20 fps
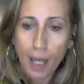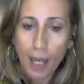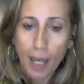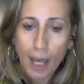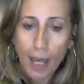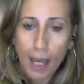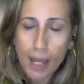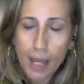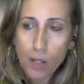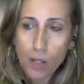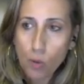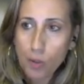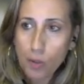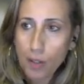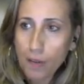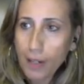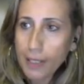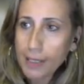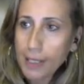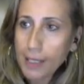And on the
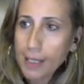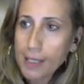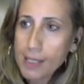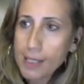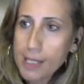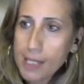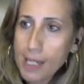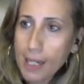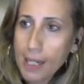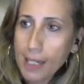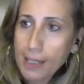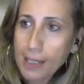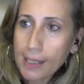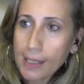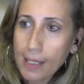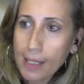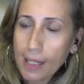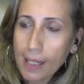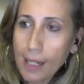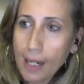right-hand side,
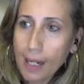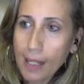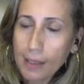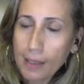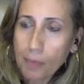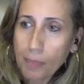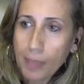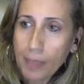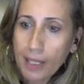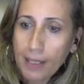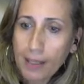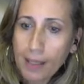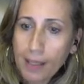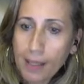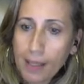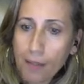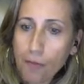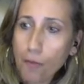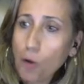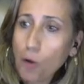I depict the
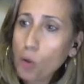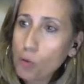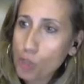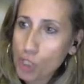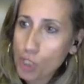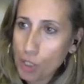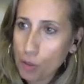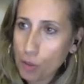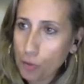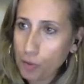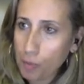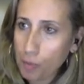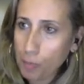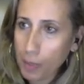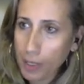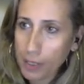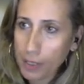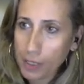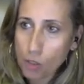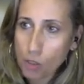vote share of the
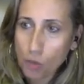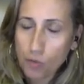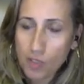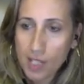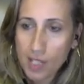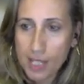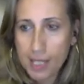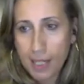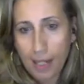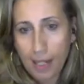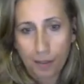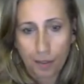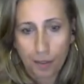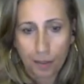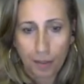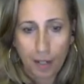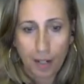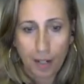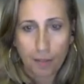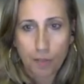party. So this is a scatter
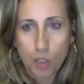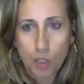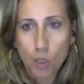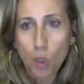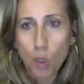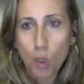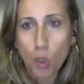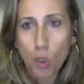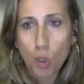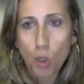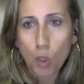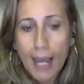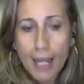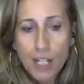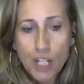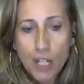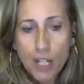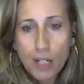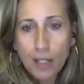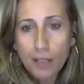graph. So
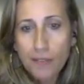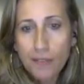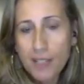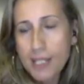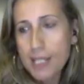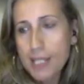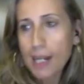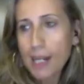a general, this is